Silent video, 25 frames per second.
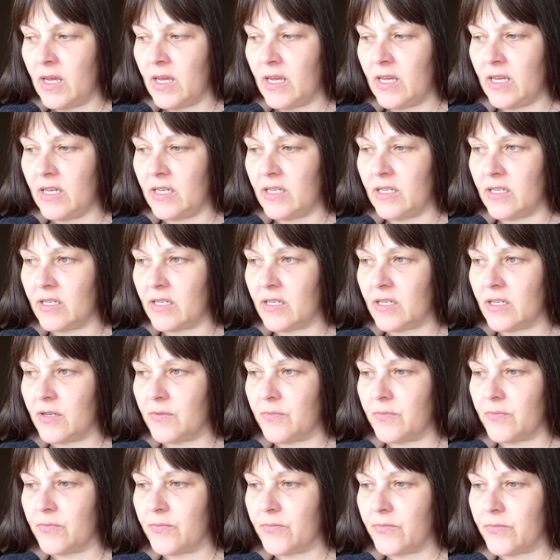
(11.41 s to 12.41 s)

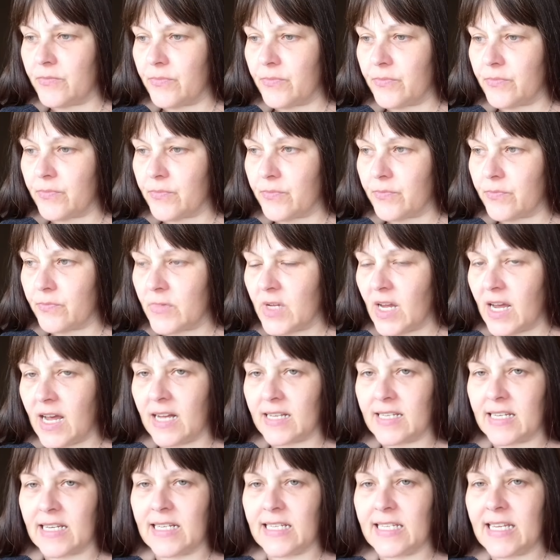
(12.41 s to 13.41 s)
is
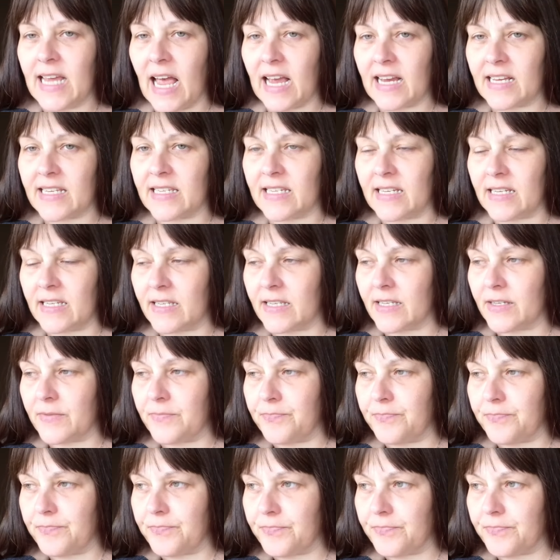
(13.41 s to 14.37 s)
cutting taxes,